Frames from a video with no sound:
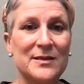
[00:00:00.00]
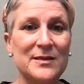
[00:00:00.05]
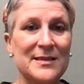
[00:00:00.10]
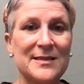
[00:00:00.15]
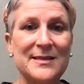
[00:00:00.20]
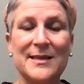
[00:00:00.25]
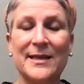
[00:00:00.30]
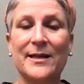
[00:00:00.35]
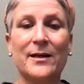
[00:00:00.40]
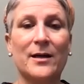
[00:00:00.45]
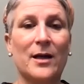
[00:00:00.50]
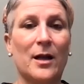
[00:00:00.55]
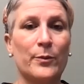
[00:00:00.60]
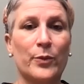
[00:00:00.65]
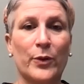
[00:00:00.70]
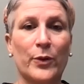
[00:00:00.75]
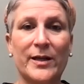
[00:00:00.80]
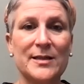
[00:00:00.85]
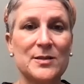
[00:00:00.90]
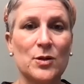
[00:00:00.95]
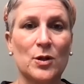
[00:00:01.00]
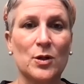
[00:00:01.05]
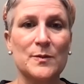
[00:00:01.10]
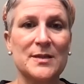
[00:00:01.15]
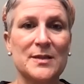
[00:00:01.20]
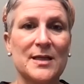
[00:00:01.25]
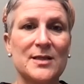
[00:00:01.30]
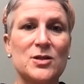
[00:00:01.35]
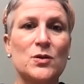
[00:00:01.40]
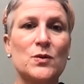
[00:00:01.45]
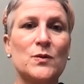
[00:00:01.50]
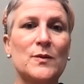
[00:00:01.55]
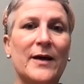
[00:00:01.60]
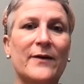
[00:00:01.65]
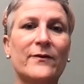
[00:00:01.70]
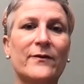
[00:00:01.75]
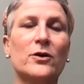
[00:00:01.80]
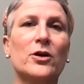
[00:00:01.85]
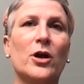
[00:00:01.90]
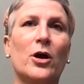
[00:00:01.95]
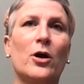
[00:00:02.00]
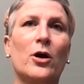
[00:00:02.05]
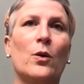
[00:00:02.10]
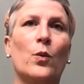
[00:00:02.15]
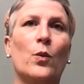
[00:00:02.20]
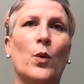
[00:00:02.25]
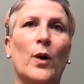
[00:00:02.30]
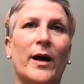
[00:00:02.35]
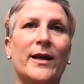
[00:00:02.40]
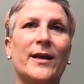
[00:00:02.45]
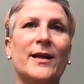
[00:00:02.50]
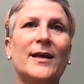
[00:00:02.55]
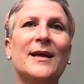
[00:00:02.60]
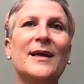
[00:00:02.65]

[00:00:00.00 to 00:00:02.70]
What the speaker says: to sit in on brainstorms, because you never know what